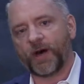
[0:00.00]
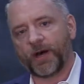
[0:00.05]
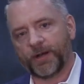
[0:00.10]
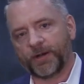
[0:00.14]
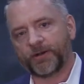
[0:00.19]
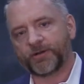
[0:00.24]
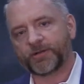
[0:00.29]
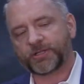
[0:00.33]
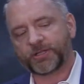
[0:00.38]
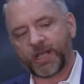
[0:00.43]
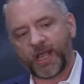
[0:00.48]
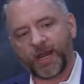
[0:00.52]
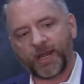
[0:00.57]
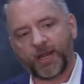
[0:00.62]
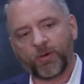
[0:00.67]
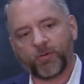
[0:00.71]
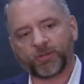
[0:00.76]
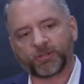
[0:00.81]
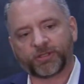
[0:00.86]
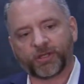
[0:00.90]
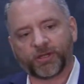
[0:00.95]
understanding
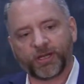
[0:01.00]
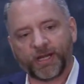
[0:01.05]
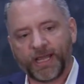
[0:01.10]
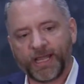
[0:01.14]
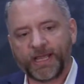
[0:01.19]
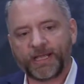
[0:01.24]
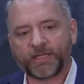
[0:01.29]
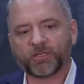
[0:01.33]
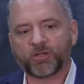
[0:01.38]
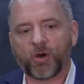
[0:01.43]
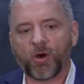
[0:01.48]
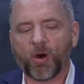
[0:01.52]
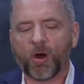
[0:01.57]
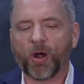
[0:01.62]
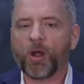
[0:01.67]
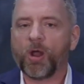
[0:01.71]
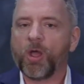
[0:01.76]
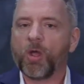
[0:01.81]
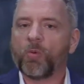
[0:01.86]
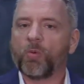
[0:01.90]
what their needs are,